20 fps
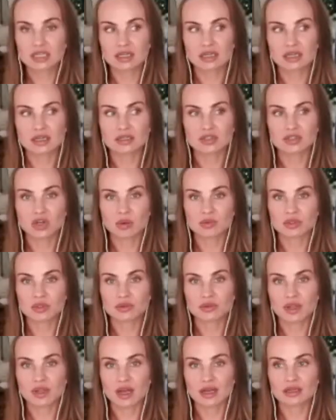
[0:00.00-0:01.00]
in terms of
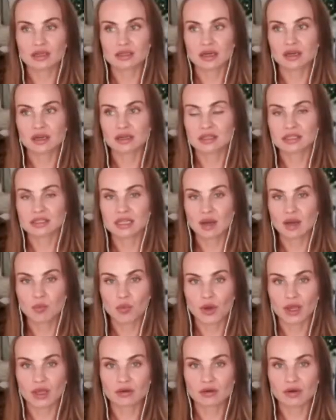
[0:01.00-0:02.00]
like
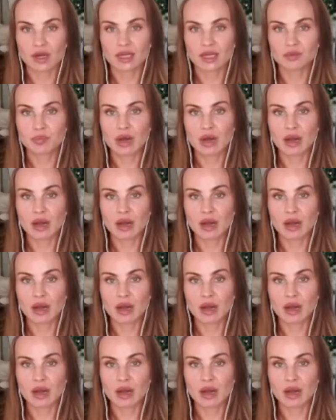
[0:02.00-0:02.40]
subway, right? Public